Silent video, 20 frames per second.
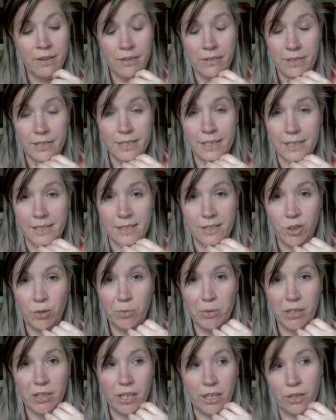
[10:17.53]
this is
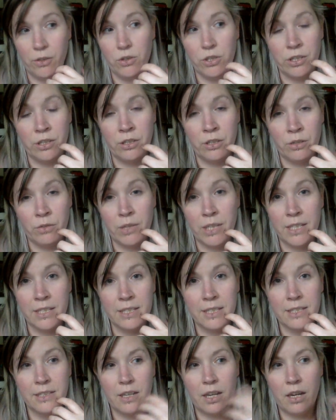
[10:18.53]
stupid, like, you shouldn't do this.